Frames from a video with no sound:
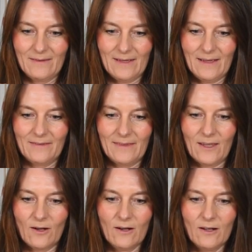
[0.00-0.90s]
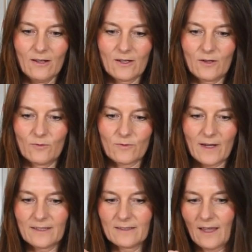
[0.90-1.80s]
And they all go
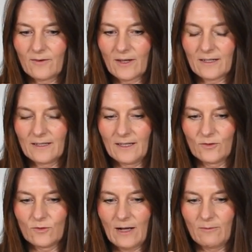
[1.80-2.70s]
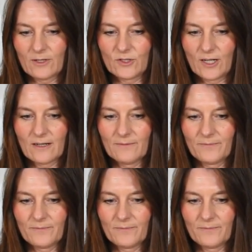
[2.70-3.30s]
right directly into our jar.